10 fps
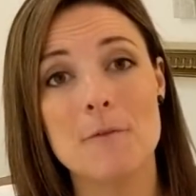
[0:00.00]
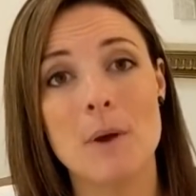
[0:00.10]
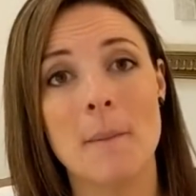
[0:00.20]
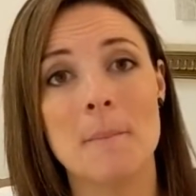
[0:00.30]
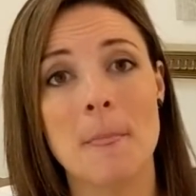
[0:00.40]

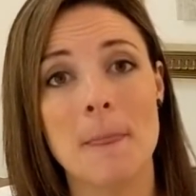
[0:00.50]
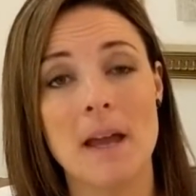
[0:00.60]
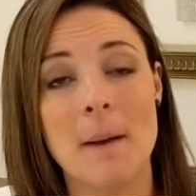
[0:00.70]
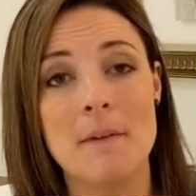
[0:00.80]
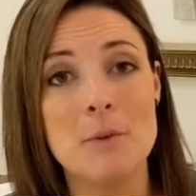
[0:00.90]
from,
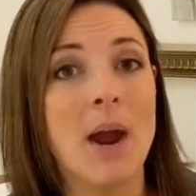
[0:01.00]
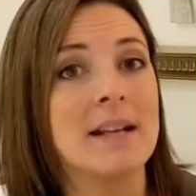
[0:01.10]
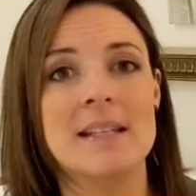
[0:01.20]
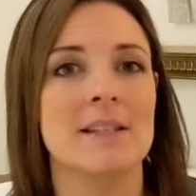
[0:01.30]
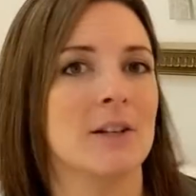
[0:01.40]
if you
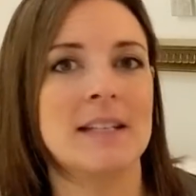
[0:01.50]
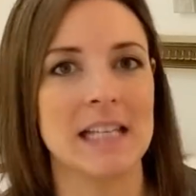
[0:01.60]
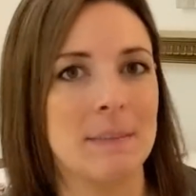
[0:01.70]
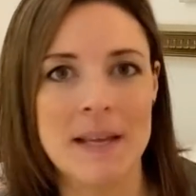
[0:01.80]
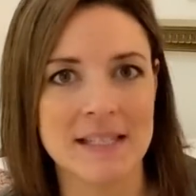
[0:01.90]
practice this on a daily